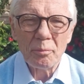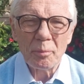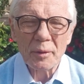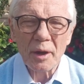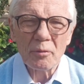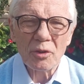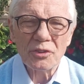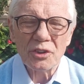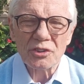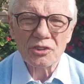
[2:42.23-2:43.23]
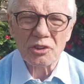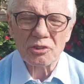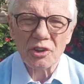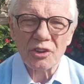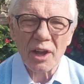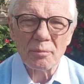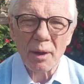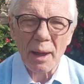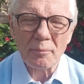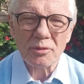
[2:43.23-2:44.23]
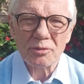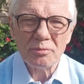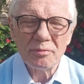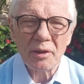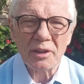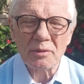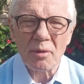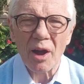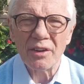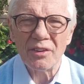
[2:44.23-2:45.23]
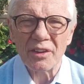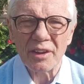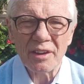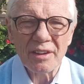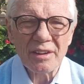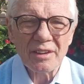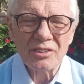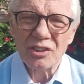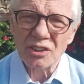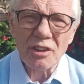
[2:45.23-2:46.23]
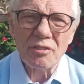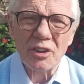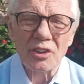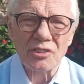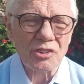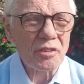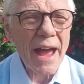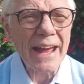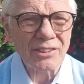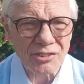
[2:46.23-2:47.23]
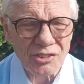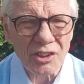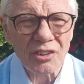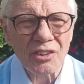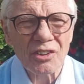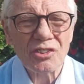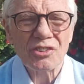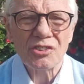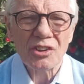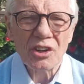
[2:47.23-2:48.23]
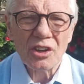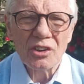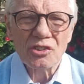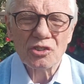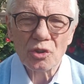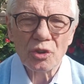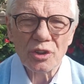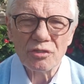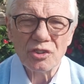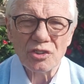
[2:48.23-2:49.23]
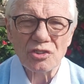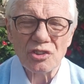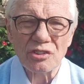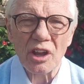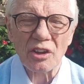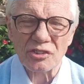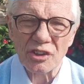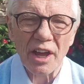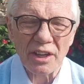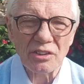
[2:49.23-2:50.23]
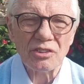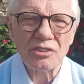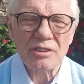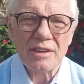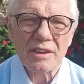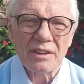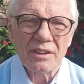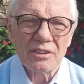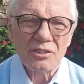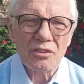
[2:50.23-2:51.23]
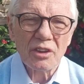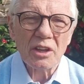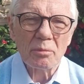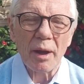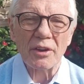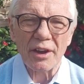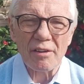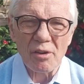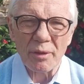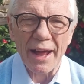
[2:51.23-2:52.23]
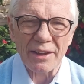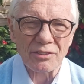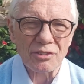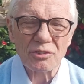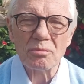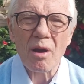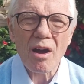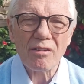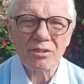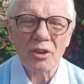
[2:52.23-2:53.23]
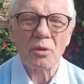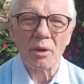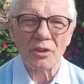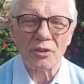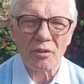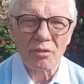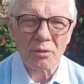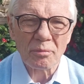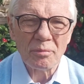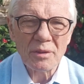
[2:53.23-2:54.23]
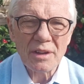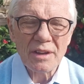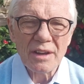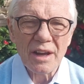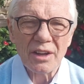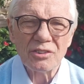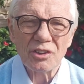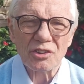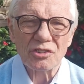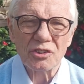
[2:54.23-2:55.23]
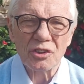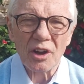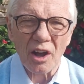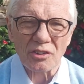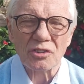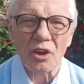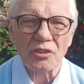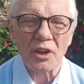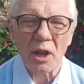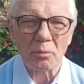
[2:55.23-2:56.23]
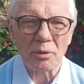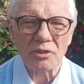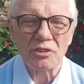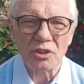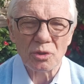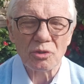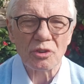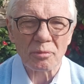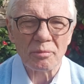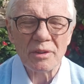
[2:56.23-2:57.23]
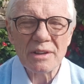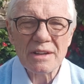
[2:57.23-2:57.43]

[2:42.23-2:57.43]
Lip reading: But I wanted us just today perhaps bearing in mind the significance of hands in this story of Jesus' last days, to think about our own hands, to marvel at the wonder of them, and just to ask God to help us to use them